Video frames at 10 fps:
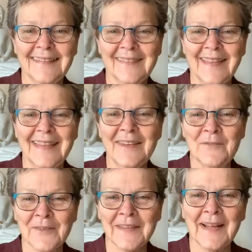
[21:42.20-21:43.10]
Thank you
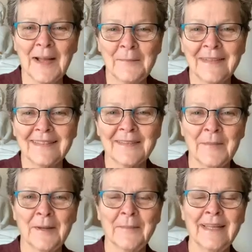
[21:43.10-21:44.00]
for the comments
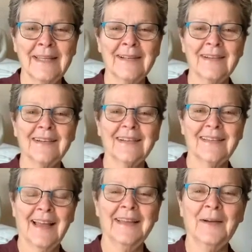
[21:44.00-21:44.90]
about my hair.
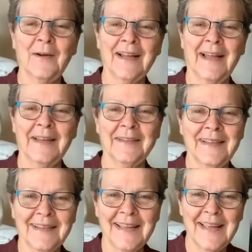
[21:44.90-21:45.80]
I
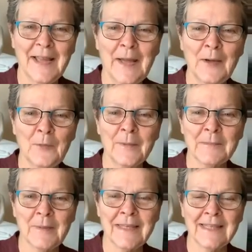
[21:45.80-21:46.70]
hope
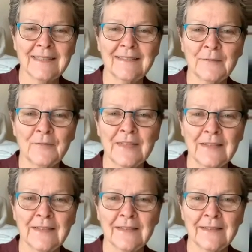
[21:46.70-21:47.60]
it begins to
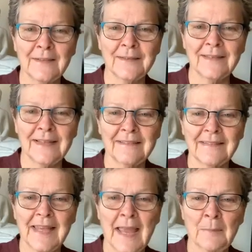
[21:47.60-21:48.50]
feel a little less
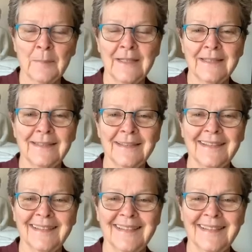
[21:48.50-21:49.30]
gappy, and